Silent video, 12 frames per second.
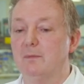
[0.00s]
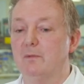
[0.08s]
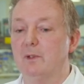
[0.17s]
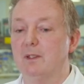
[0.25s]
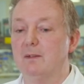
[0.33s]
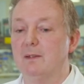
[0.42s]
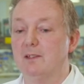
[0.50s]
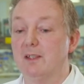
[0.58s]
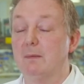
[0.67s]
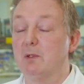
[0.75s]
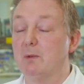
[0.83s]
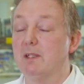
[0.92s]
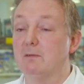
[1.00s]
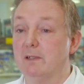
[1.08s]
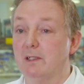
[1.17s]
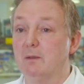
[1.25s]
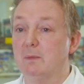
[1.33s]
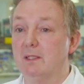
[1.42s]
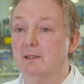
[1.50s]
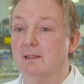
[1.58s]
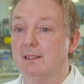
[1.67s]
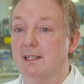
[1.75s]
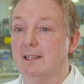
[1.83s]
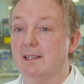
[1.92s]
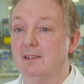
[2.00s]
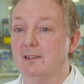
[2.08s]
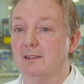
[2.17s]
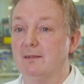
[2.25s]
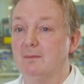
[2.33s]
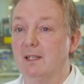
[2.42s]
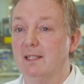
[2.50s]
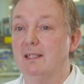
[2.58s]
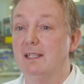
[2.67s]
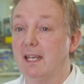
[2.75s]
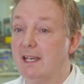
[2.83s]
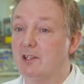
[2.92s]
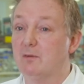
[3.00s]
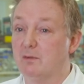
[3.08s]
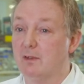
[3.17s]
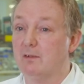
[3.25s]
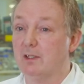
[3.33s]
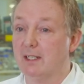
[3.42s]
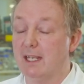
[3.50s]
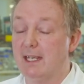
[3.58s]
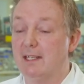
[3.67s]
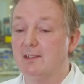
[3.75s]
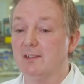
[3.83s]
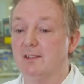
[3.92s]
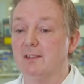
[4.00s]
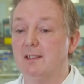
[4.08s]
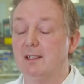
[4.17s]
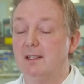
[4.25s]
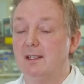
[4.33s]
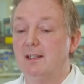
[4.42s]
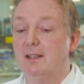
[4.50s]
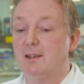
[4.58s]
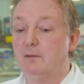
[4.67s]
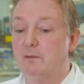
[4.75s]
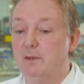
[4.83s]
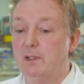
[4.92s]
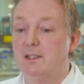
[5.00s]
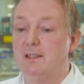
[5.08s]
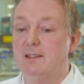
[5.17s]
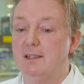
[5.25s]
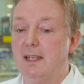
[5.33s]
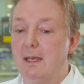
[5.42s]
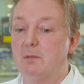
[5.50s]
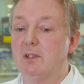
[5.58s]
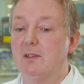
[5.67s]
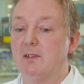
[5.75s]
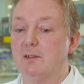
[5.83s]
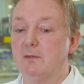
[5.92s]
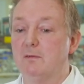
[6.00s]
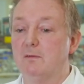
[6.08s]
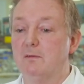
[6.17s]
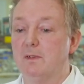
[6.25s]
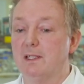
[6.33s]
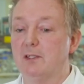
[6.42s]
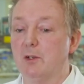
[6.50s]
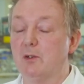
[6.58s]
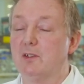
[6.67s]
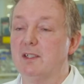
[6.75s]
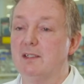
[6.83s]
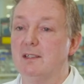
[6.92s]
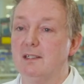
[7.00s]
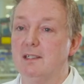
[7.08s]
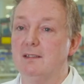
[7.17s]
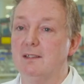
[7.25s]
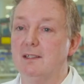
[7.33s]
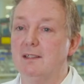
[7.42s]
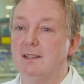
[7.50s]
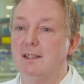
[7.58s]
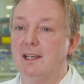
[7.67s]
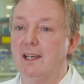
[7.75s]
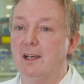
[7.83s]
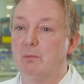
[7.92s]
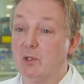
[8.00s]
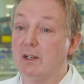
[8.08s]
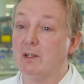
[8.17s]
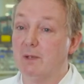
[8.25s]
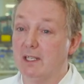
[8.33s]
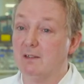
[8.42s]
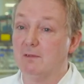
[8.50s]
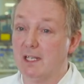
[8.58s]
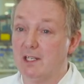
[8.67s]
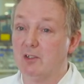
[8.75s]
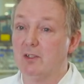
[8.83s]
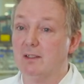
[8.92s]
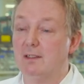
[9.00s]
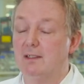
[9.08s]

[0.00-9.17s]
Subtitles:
the subsequent development as an indication for ovarian cancers. The first is the absence of toxicity prior to activation.